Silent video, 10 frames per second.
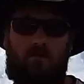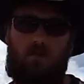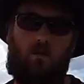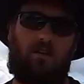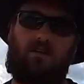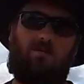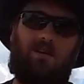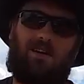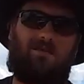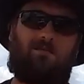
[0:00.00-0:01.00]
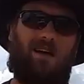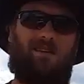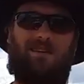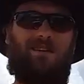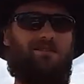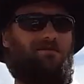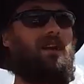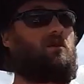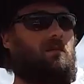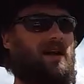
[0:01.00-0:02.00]
have to worry too much about
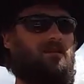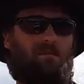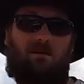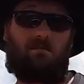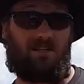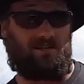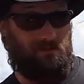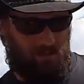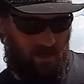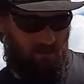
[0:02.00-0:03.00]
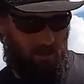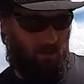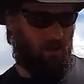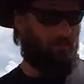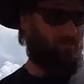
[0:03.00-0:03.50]
fecal matter being mixed up in your pork,